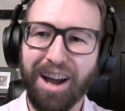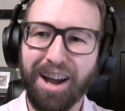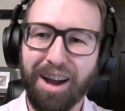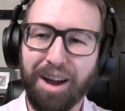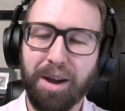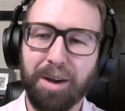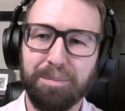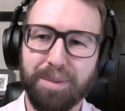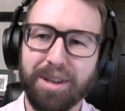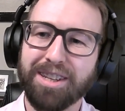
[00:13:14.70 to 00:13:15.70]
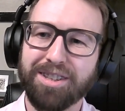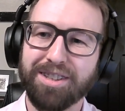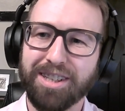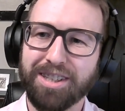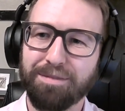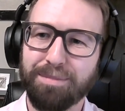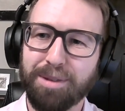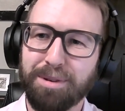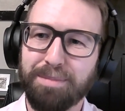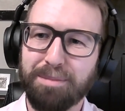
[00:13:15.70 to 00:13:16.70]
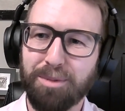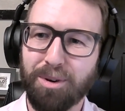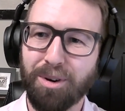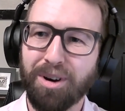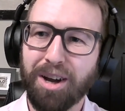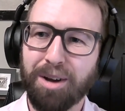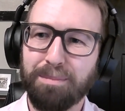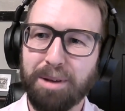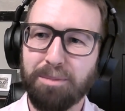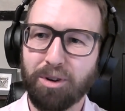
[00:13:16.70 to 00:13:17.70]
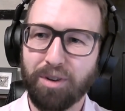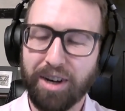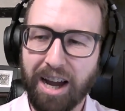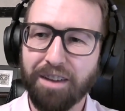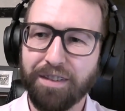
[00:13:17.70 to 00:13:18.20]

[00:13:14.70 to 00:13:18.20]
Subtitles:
but let's give people a bit more credit.